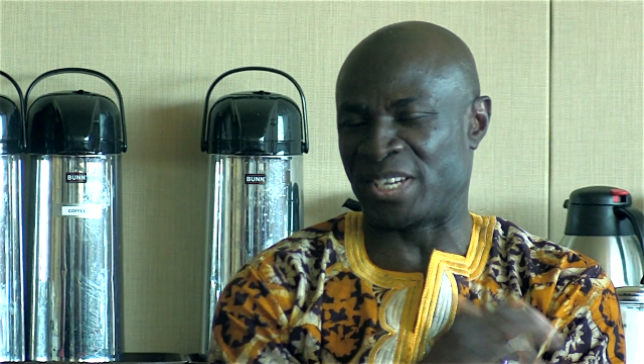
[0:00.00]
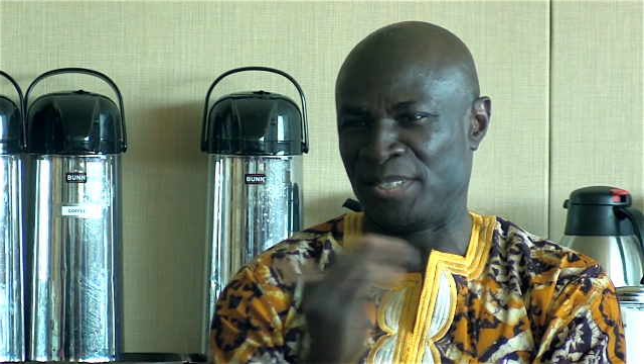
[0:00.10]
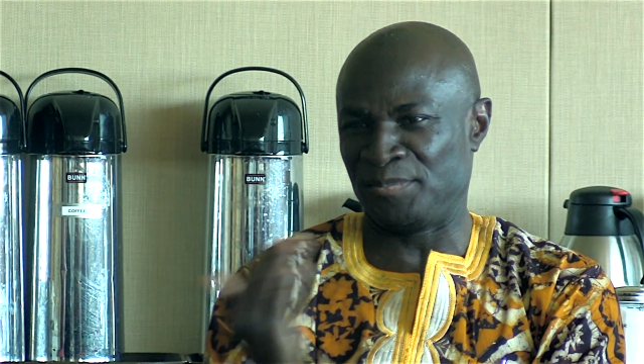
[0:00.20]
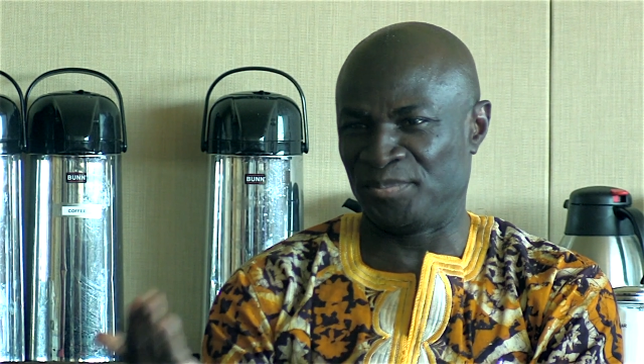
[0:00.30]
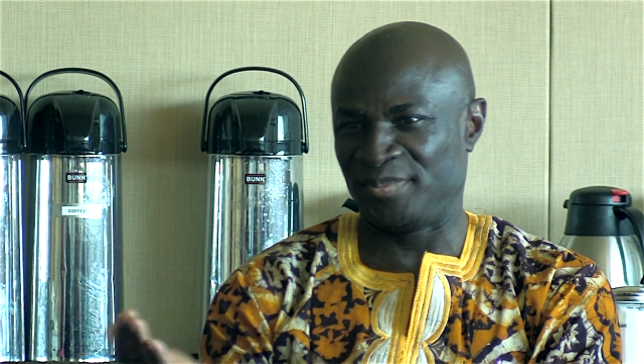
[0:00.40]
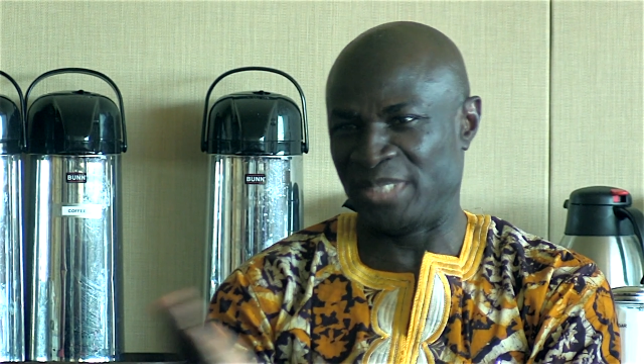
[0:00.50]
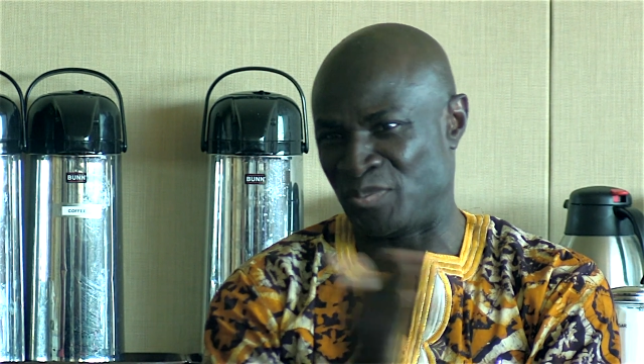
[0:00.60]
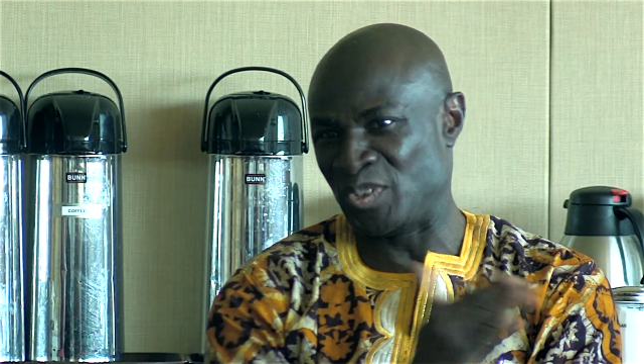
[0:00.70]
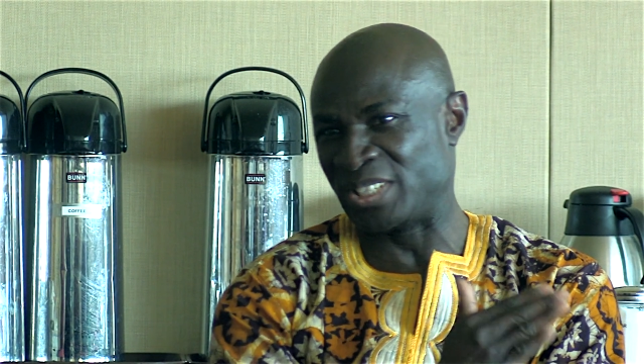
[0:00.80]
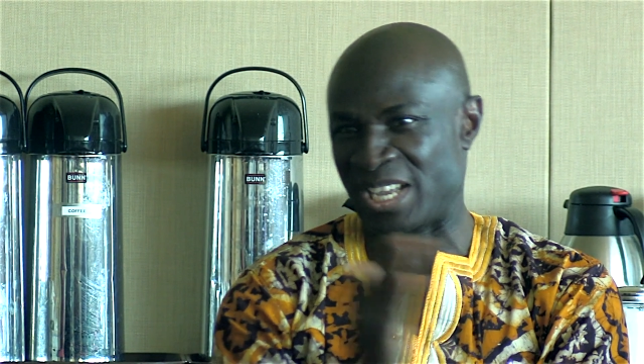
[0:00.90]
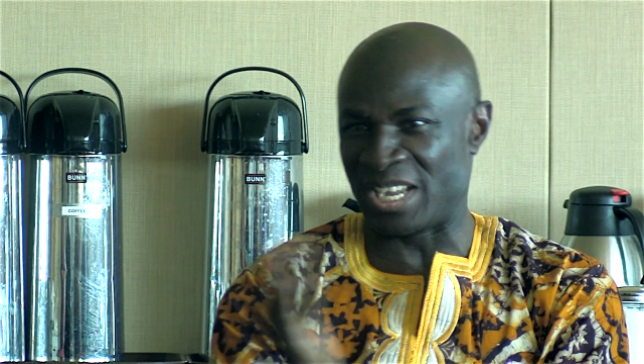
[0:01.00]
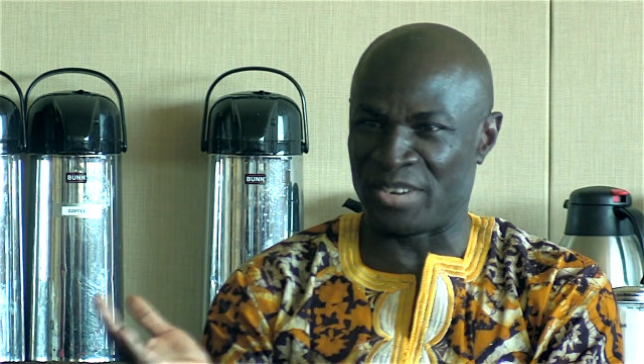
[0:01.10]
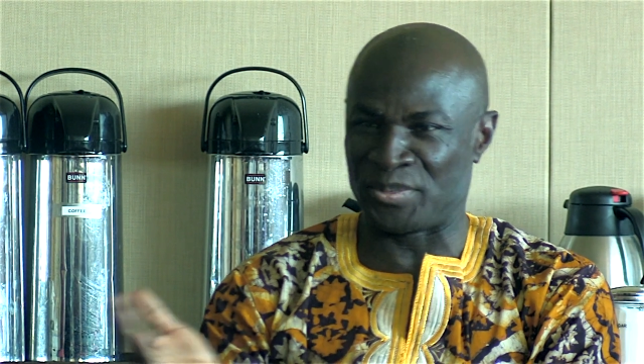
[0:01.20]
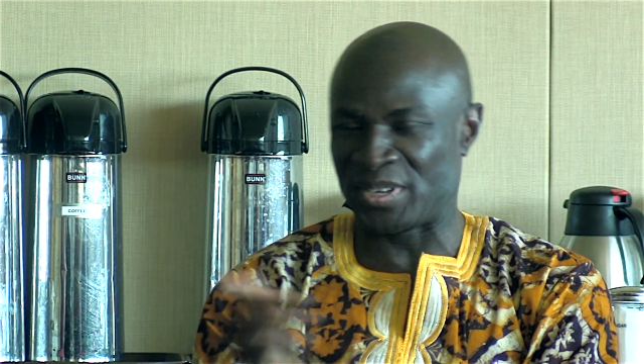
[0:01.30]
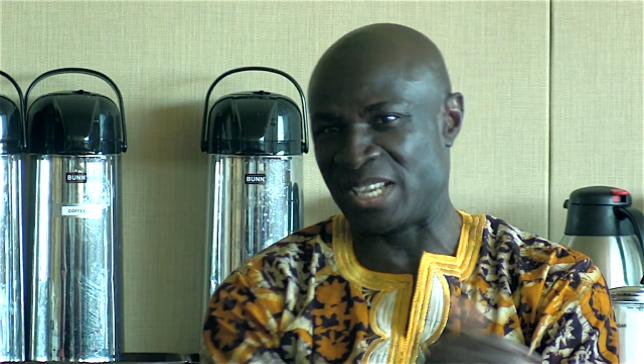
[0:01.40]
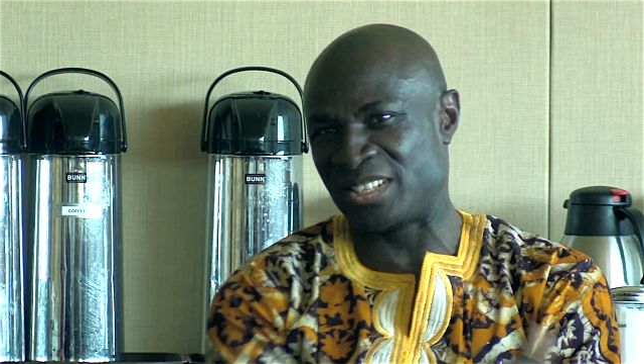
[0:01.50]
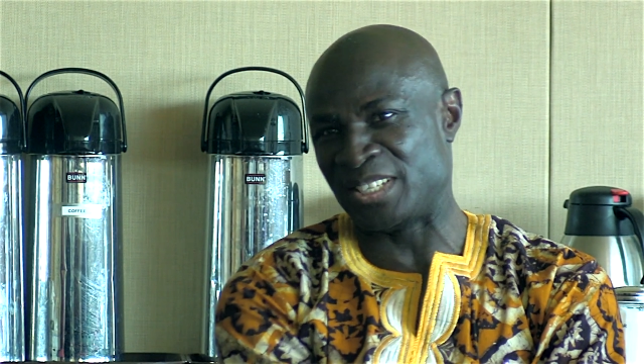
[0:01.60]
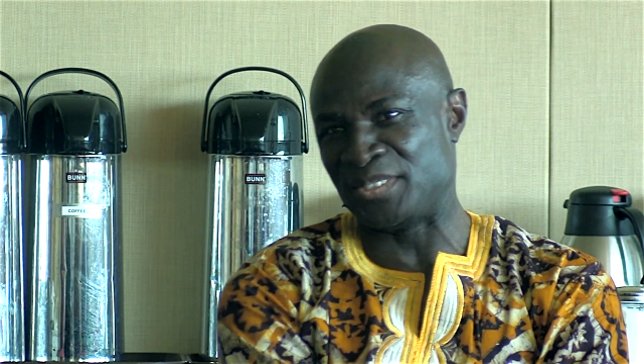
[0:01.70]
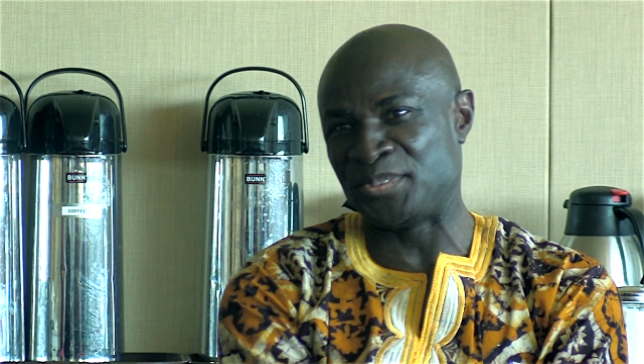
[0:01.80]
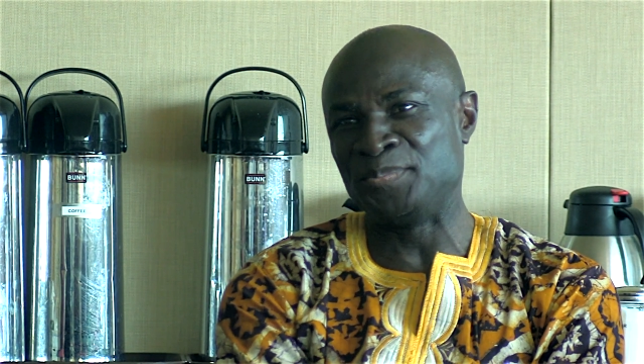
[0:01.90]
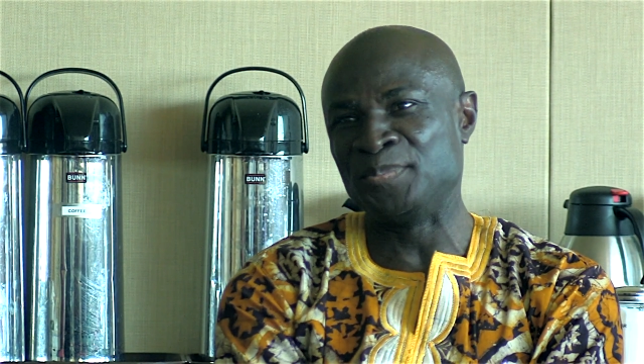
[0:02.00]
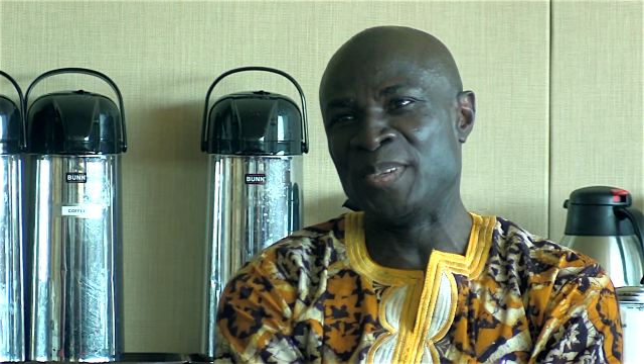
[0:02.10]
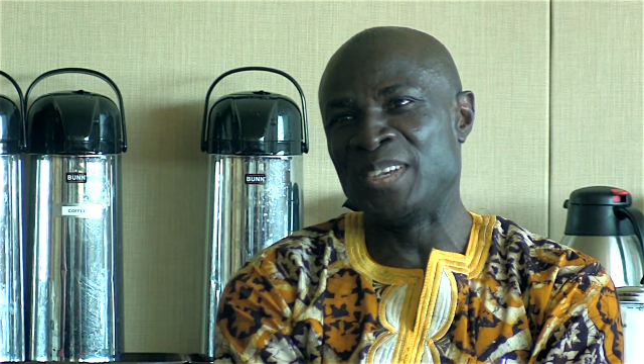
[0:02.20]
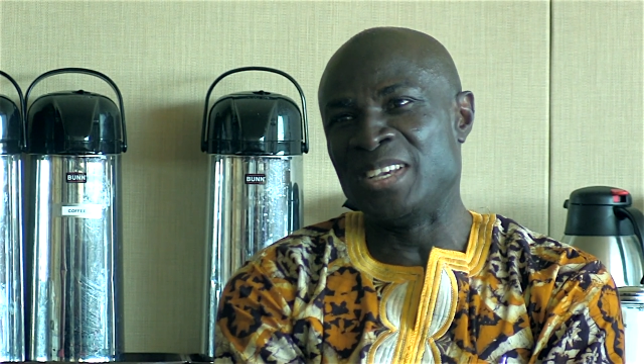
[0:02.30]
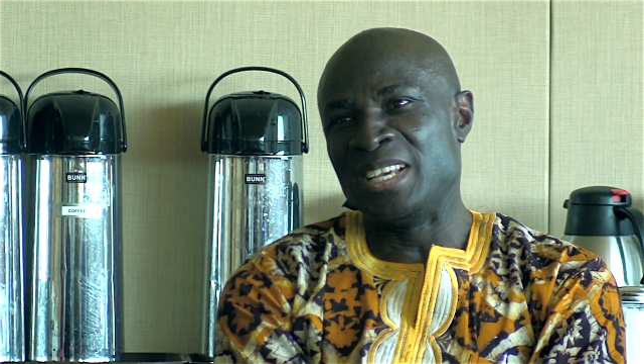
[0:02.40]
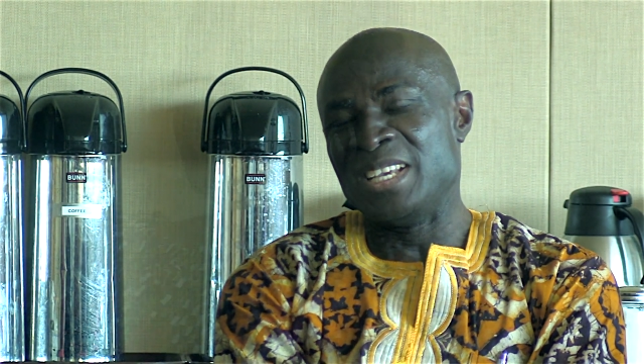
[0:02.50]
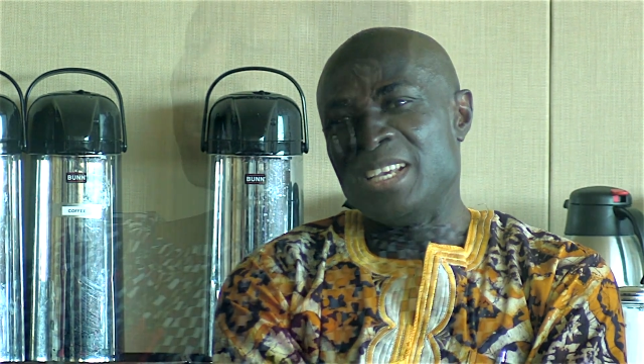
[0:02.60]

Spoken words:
indigenous people, their culture, their